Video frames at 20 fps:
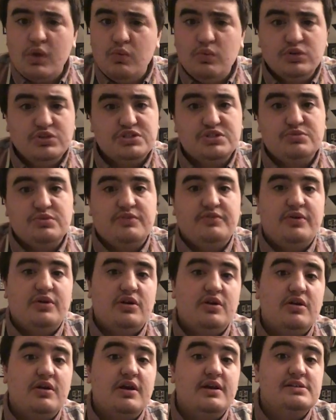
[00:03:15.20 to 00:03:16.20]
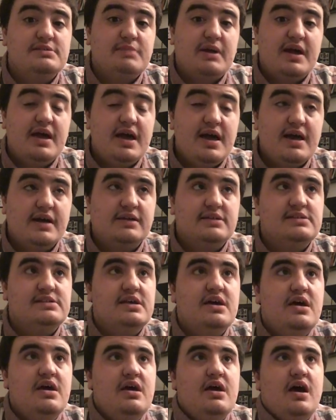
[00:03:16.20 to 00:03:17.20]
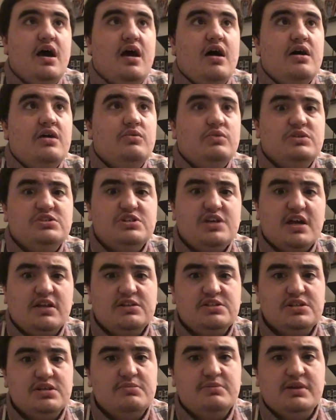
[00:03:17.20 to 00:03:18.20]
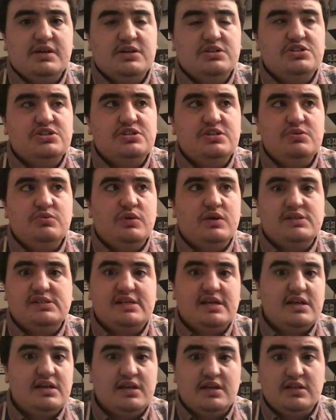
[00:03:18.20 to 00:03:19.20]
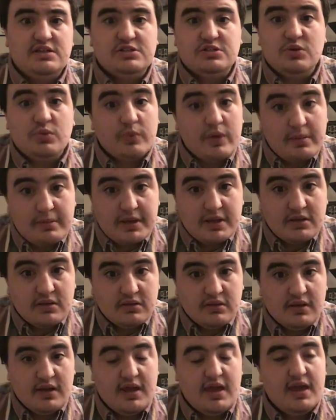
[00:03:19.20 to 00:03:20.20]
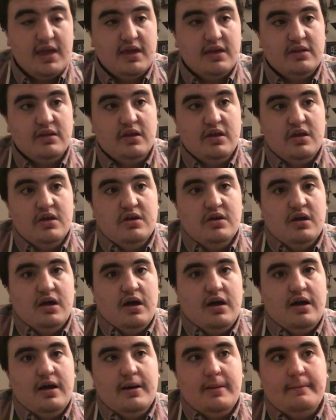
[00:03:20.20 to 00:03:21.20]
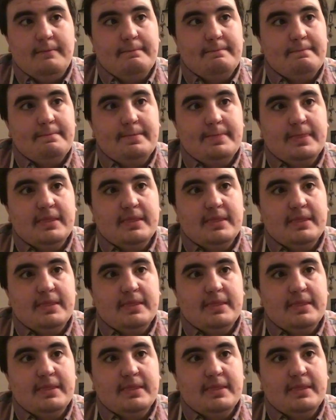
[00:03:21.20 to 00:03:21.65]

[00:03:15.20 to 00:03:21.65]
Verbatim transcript: we'll just refer to her as my ex, uh, it was challenging because she wasn't into women, and um,